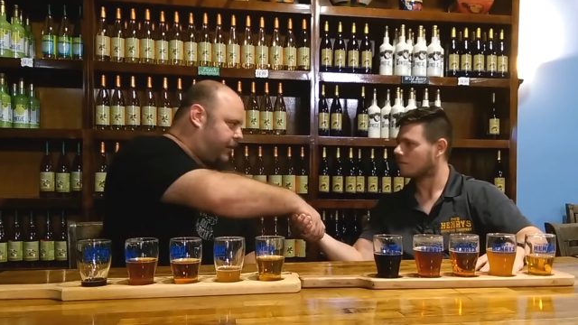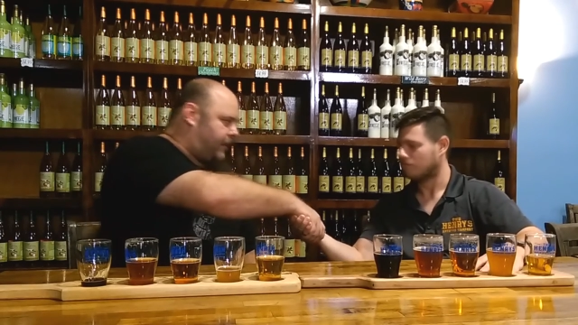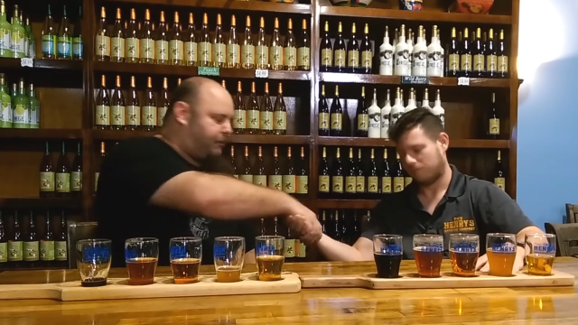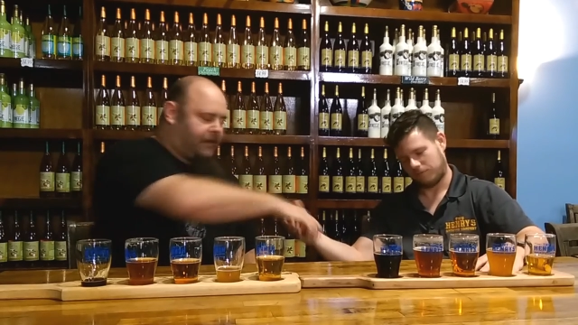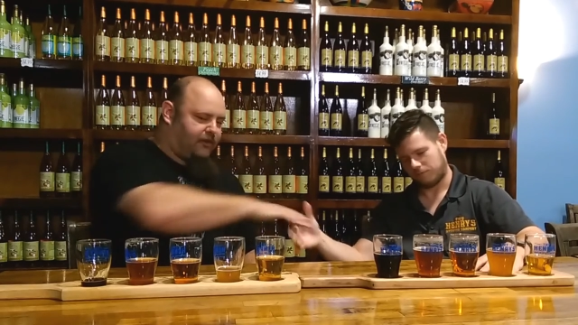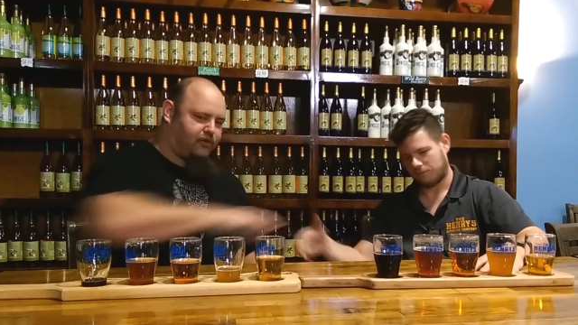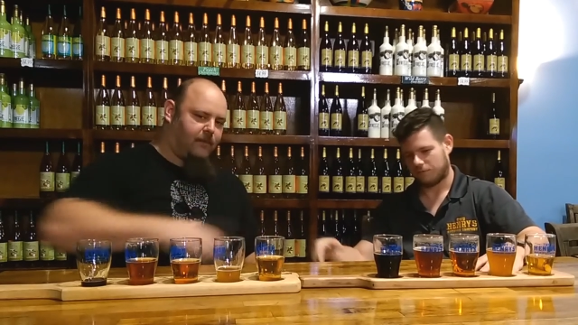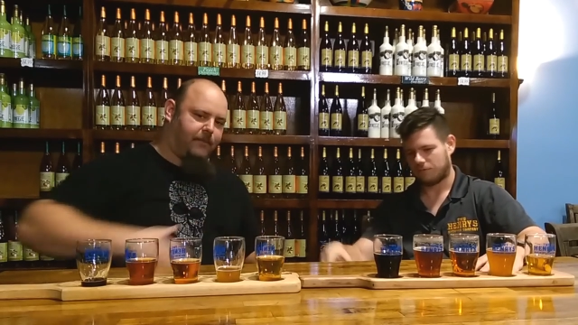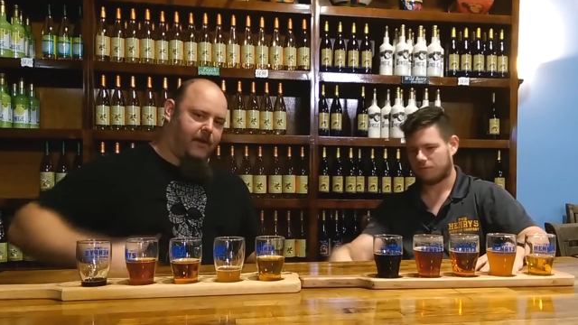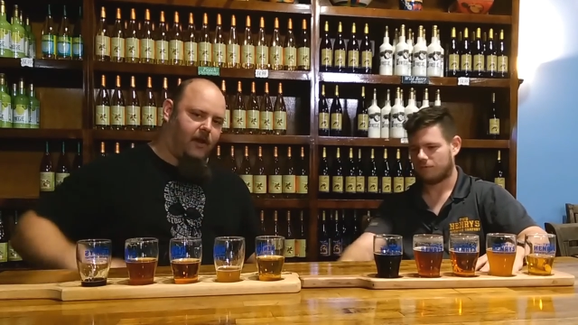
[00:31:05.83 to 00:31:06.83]
Speaker 1: It's been a
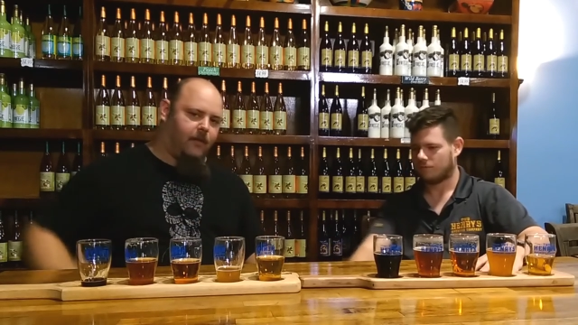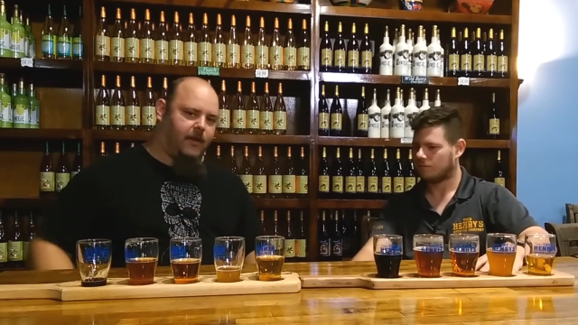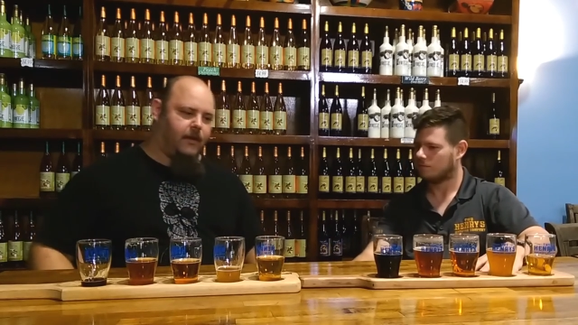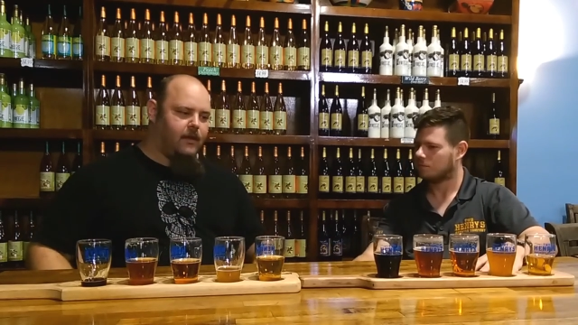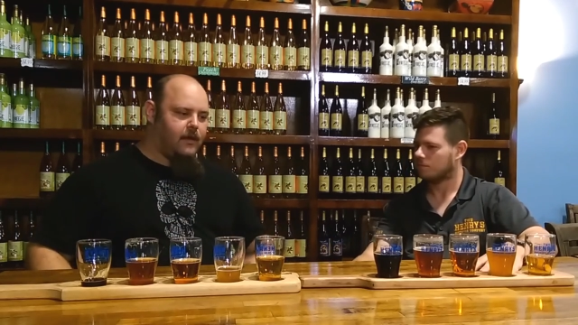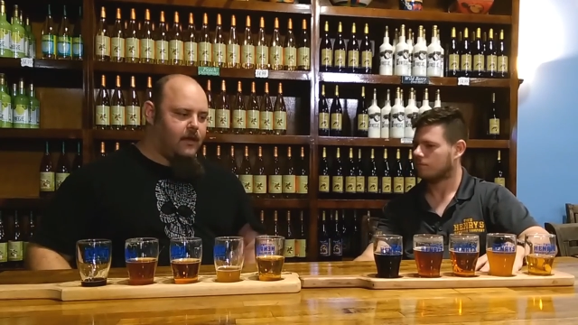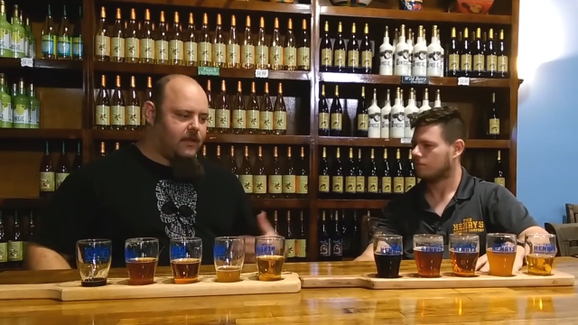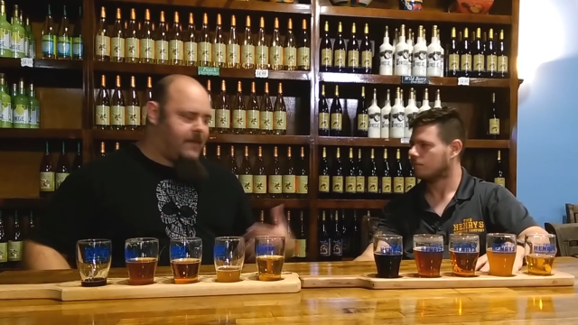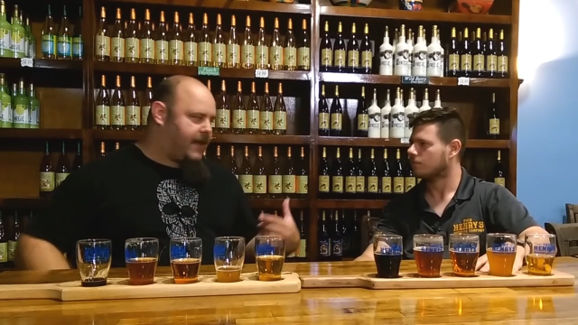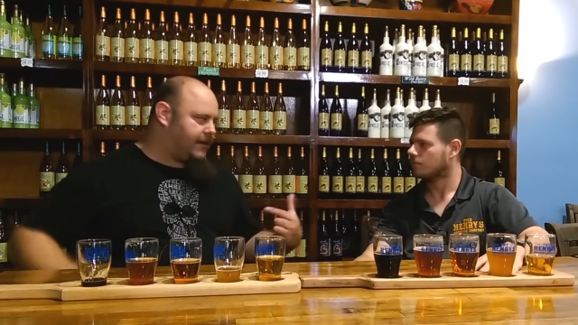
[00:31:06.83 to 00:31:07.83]
pleasure up here. I mean,
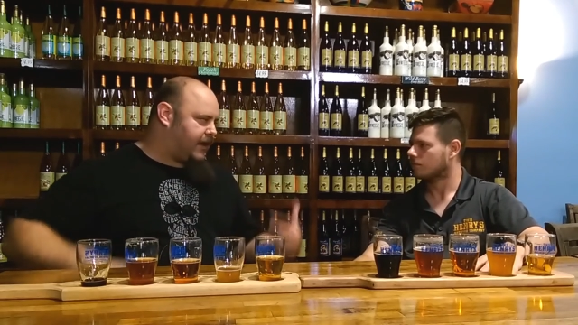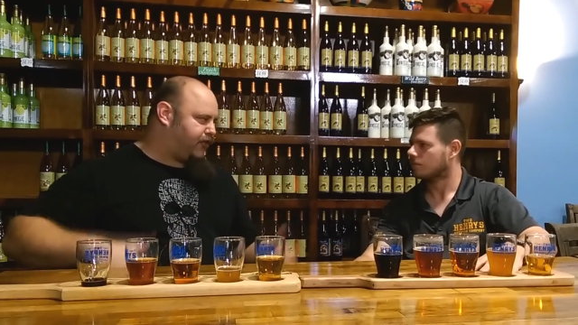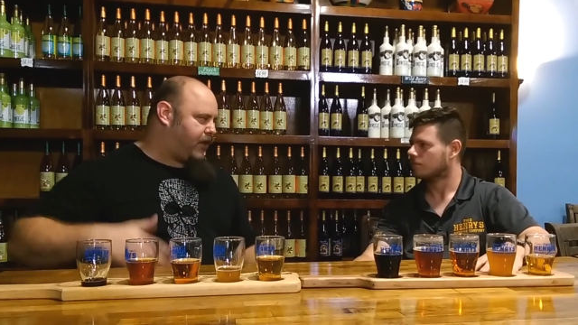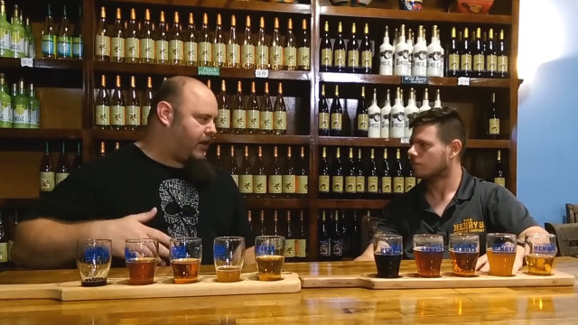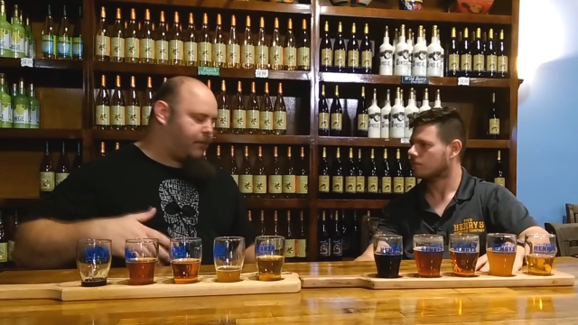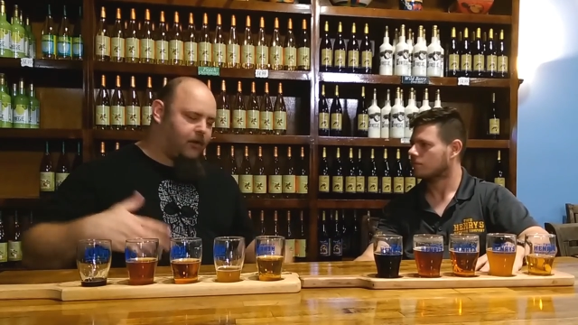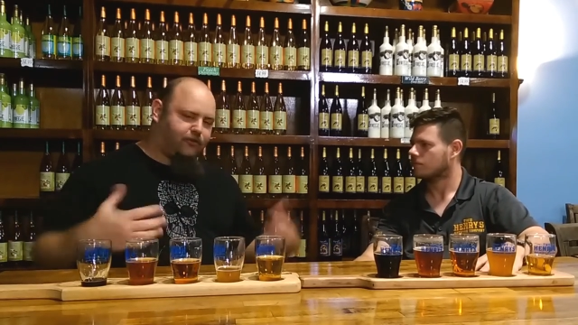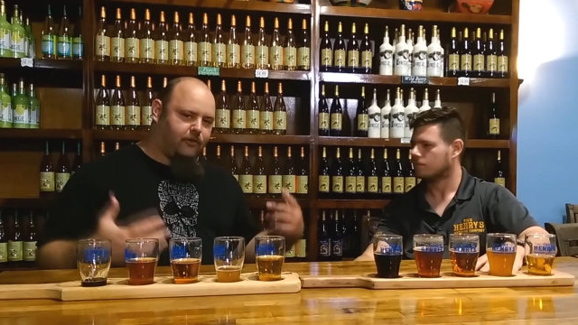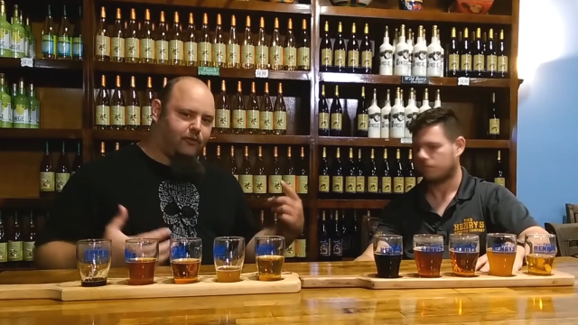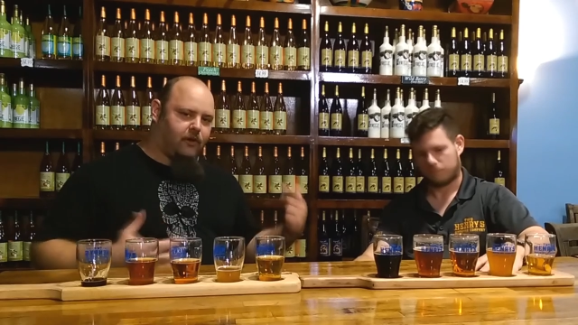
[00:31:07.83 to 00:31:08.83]
the man led us on a
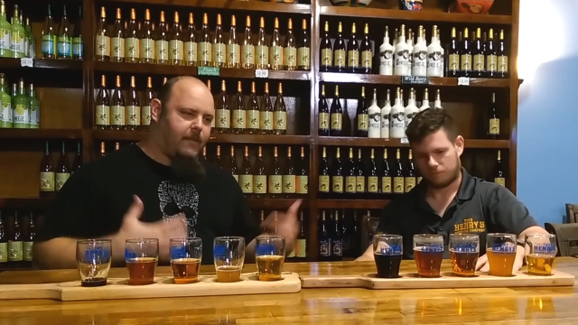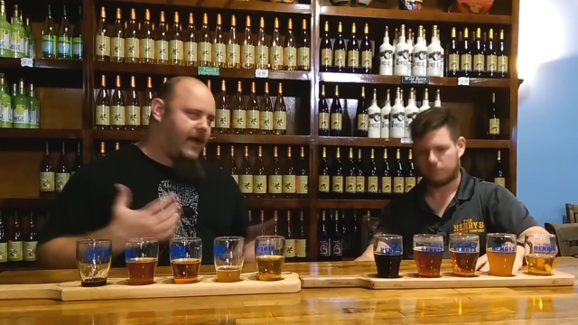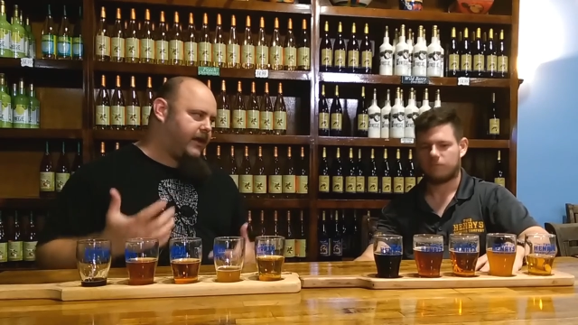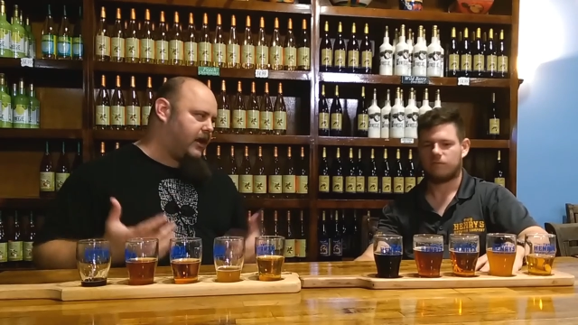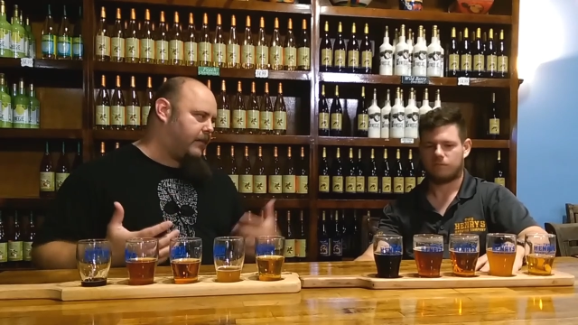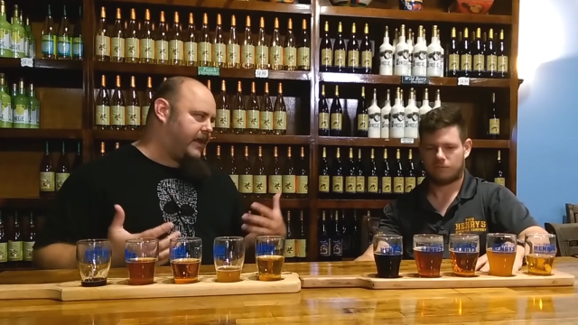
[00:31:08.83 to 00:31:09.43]
personal tour back here.